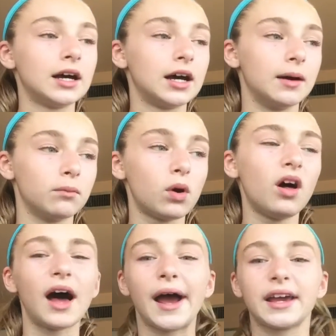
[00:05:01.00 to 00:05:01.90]
Uh,
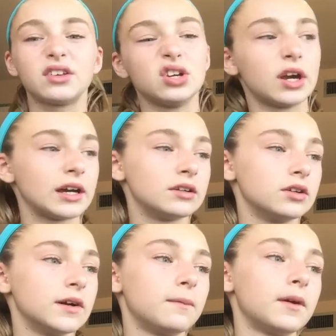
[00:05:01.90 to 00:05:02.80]
well, I guess you can
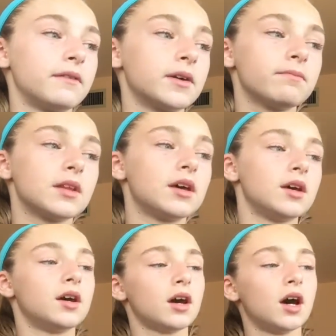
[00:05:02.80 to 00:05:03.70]
do it, whatever.
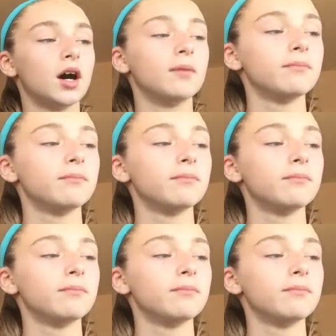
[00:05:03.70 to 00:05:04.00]
Uh,